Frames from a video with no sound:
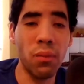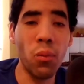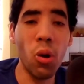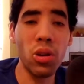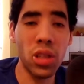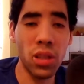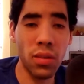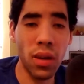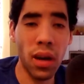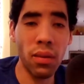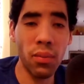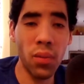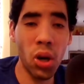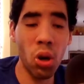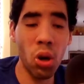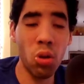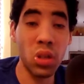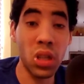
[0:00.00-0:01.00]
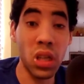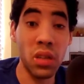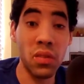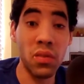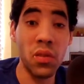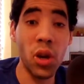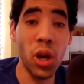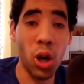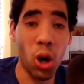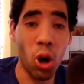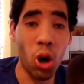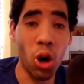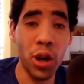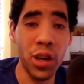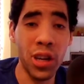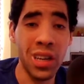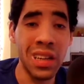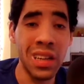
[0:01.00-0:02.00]
full survival mode, which is very
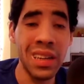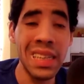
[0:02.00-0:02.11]
hard,